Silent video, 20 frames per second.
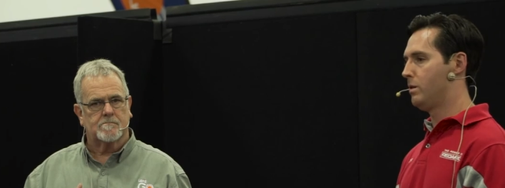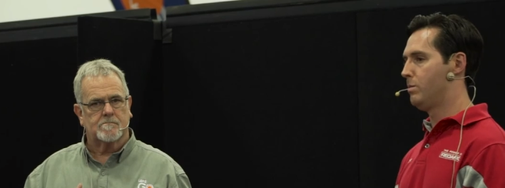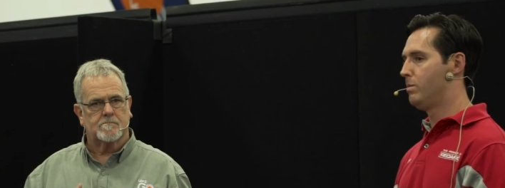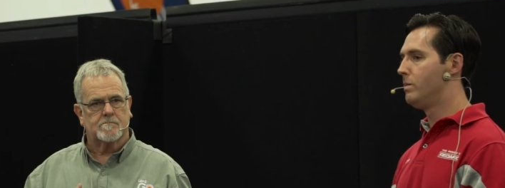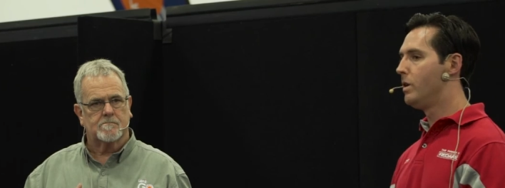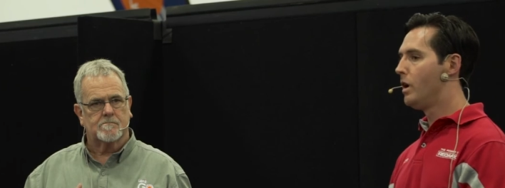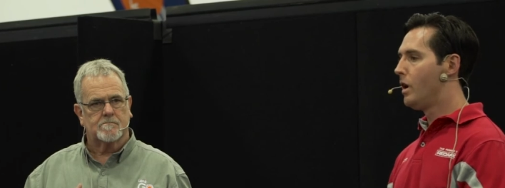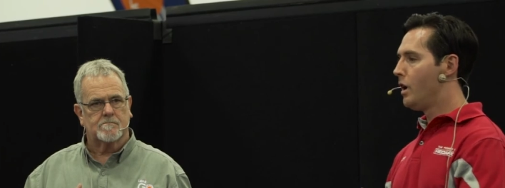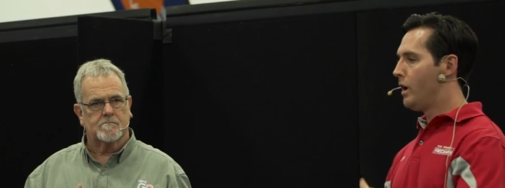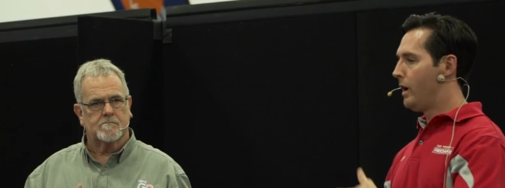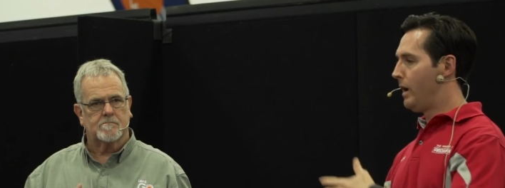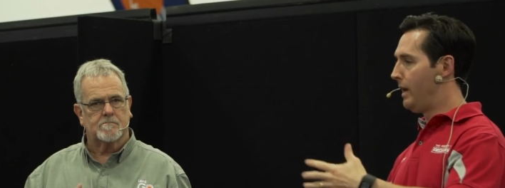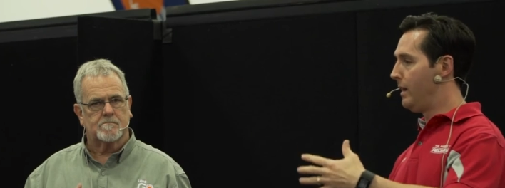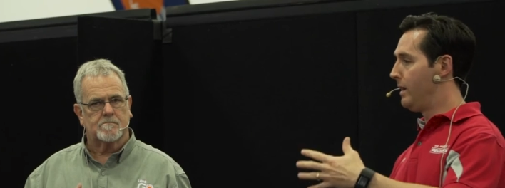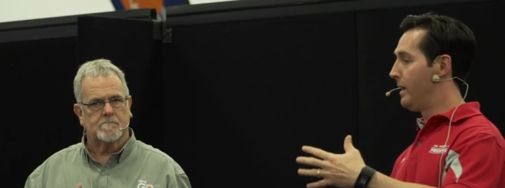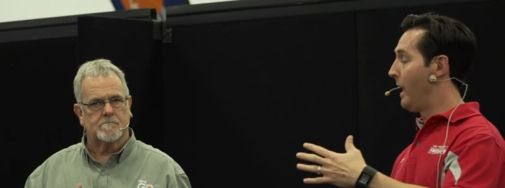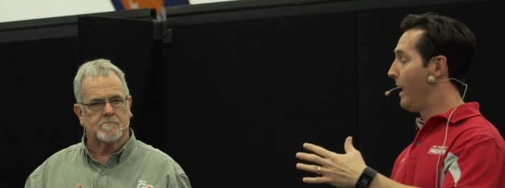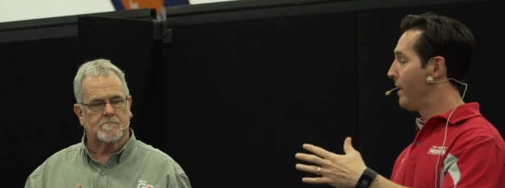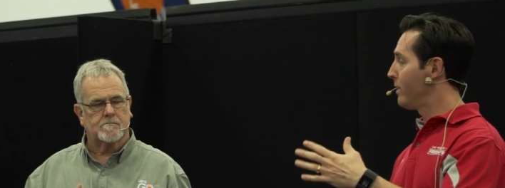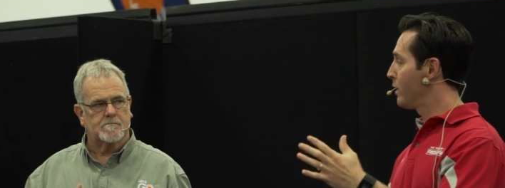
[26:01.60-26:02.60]
Speaker 1: them in
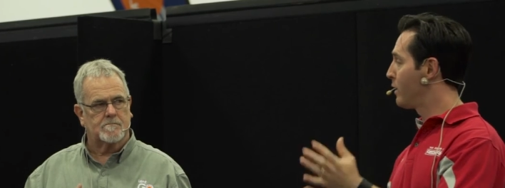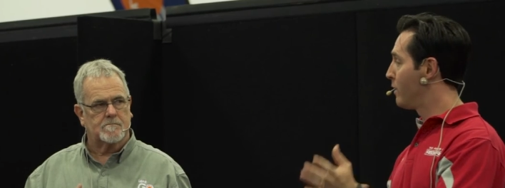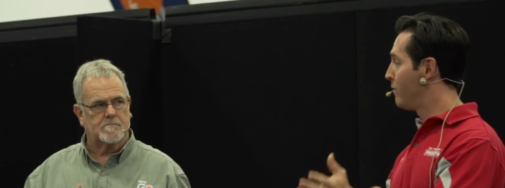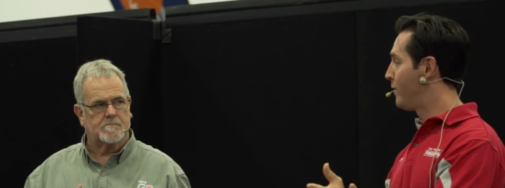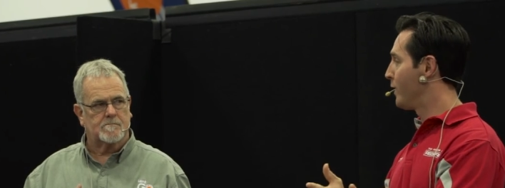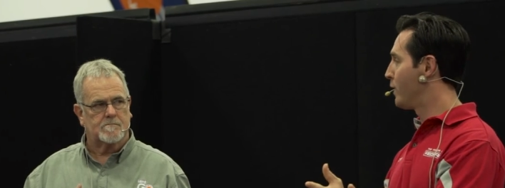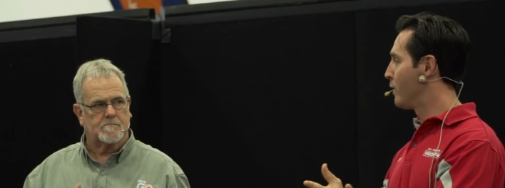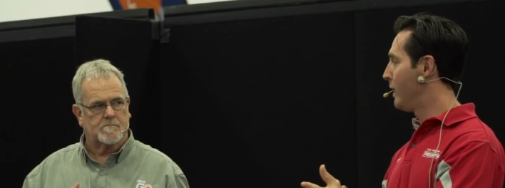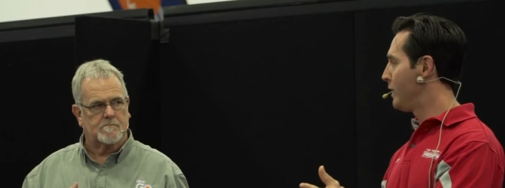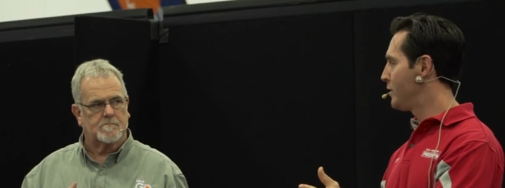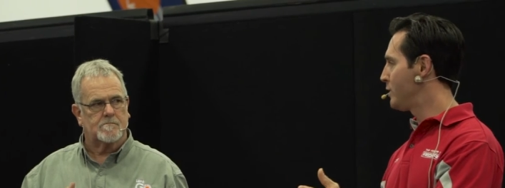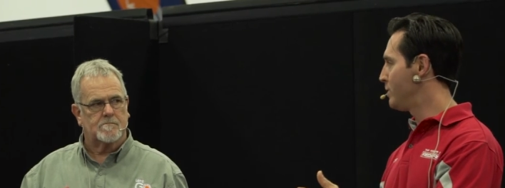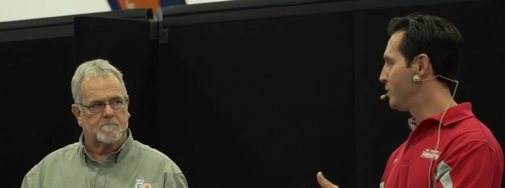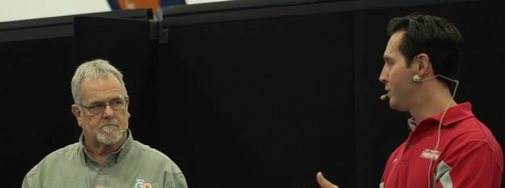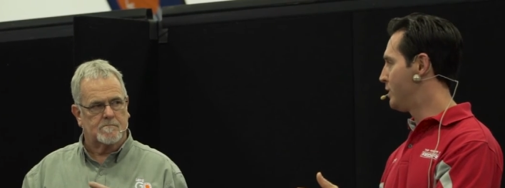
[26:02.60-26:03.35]
the other configuration,